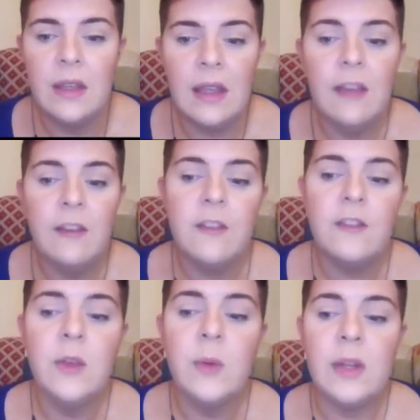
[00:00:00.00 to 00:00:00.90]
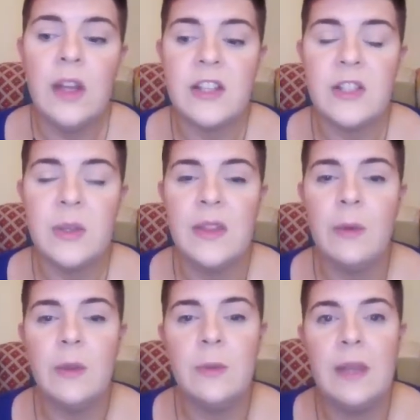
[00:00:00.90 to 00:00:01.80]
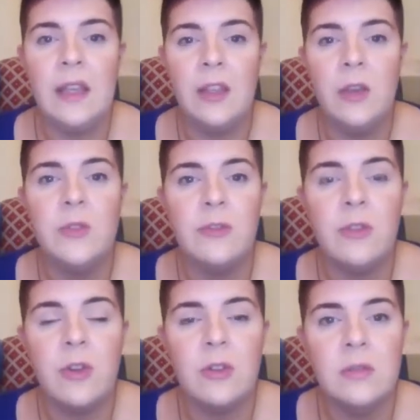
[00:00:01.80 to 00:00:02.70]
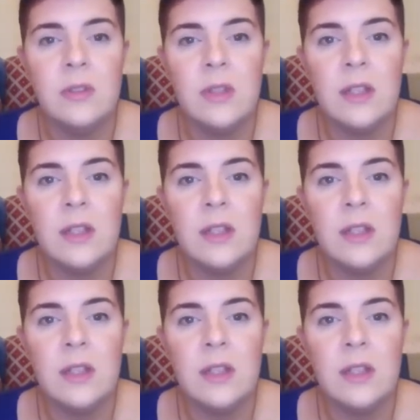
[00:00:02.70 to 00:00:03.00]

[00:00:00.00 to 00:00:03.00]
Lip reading: if you would like to, and that would be useful,